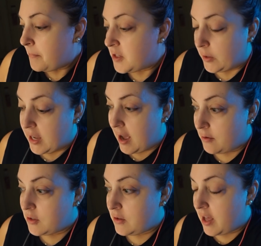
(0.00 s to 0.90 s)
So yeah,
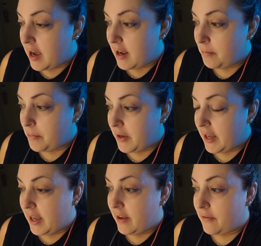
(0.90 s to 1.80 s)
I'll do that,
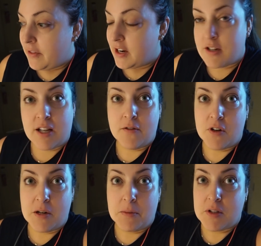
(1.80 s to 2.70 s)
but if they just have
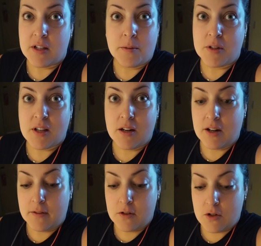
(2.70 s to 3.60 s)
treadmills, then I'm just going to
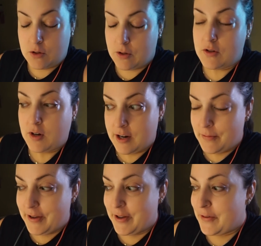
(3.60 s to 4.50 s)
have to do the
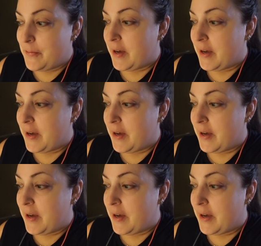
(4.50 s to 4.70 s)
treadmill.